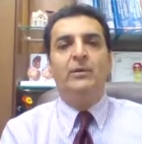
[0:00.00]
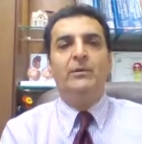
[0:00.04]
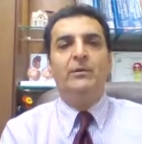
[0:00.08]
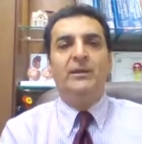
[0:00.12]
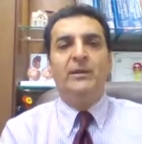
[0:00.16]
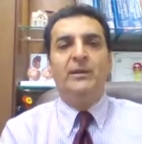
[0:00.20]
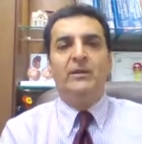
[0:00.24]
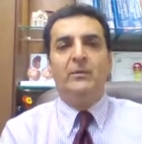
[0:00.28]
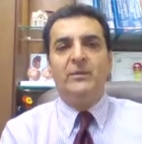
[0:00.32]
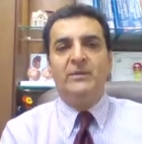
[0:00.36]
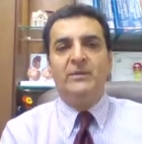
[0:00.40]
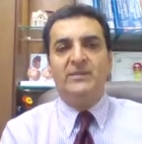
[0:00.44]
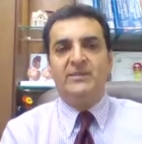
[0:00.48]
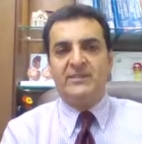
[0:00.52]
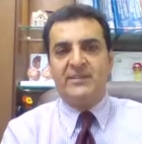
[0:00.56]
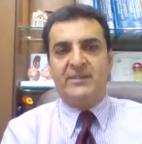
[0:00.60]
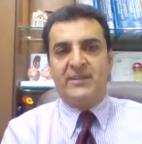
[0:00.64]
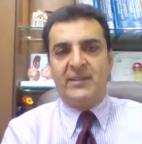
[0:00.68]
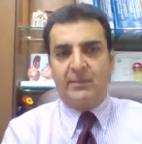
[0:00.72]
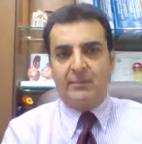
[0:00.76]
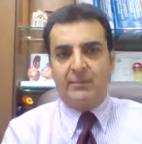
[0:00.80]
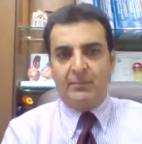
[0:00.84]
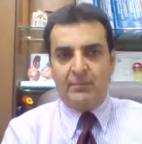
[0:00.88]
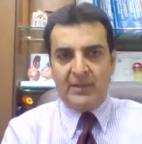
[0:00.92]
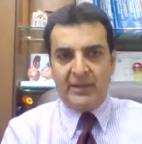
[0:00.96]
equally
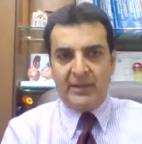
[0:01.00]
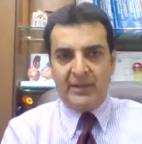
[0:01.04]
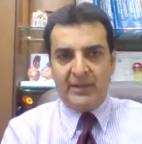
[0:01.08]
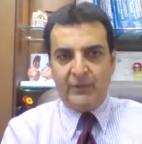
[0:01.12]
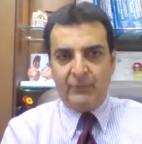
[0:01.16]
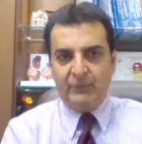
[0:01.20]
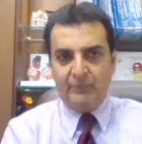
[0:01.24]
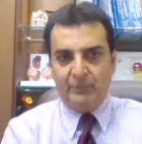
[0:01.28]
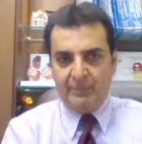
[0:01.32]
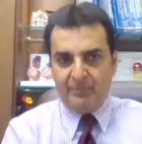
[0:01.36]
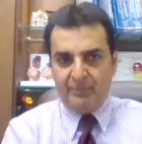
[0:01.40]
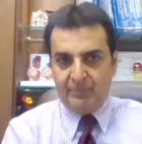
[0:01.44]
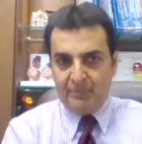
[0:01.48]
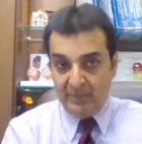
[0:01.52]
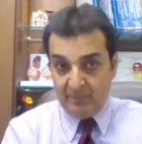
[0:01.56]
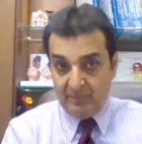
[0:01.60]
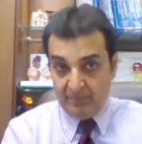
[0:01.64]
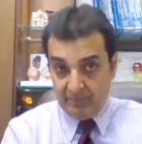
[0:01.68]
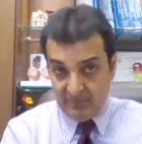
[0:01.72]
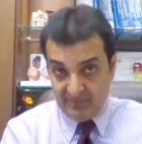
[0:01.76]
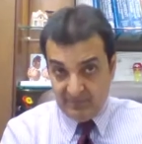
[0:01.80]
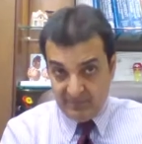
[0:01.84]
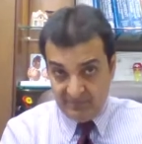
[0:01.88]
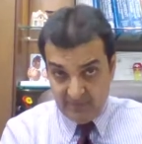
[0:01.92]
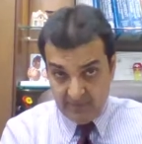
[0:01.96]
same kind of
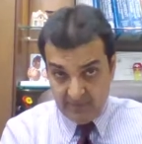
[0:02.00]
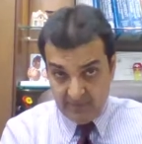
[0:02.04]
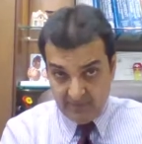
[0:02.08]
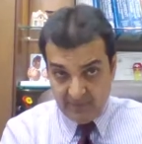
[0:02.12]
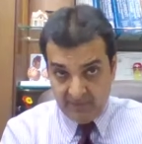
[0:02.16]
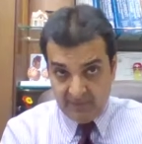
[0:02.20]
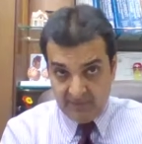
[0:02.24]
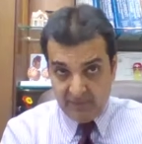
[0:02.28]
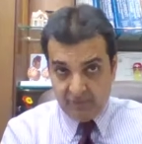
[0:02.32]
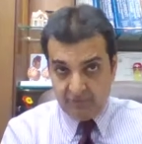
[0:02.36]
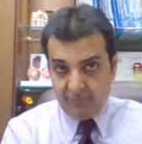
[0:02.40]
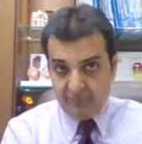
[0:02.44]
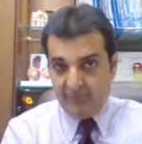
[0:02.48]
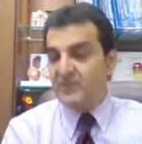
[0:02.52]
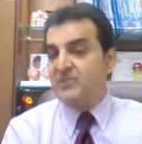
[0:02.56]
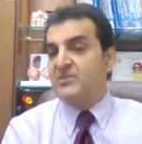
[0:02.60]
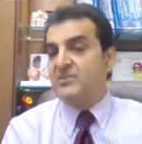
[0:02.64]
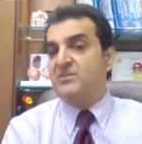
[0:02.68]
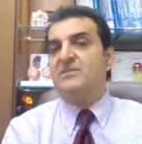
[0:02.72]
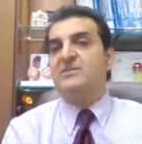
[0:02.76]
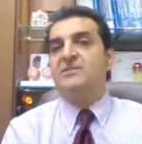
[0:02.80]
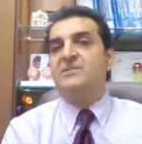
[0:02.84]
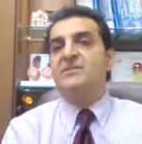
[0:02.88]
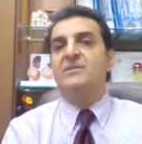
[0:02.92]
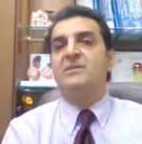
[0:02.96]
people, same kind of
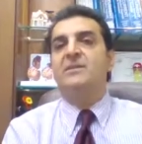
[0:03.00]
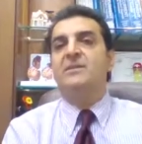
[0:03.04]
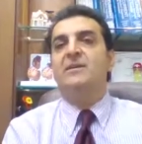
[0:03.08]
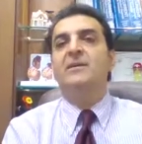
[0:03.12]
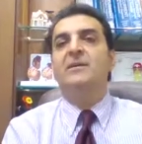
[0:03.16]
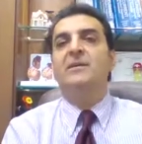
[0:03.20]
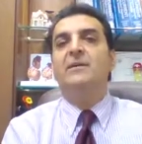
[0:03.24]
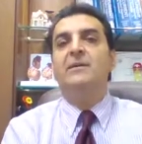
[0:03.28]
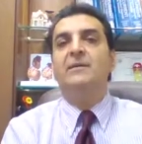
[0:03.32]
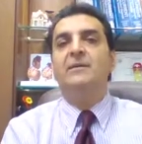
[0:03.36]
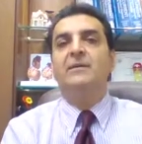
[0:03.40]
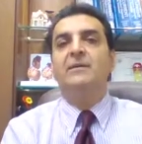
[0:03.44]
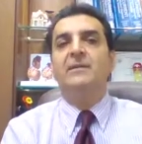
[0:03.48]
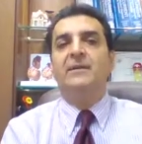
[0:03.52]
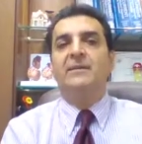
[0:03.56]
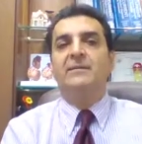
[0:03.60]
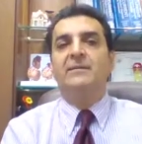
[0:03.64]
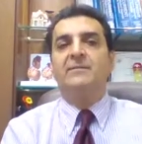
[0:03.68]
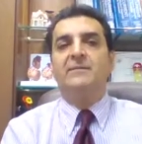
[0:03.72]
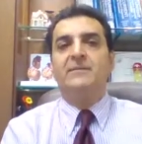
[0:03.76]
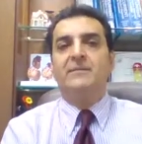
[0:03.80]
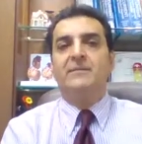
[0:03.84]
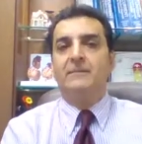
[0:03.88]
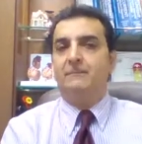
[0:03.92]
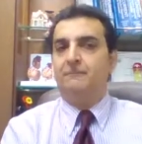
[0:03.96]
patients.
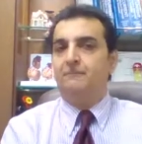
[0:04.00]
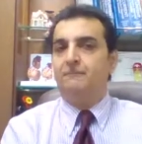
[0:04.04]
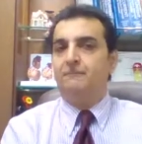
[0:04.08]
Next.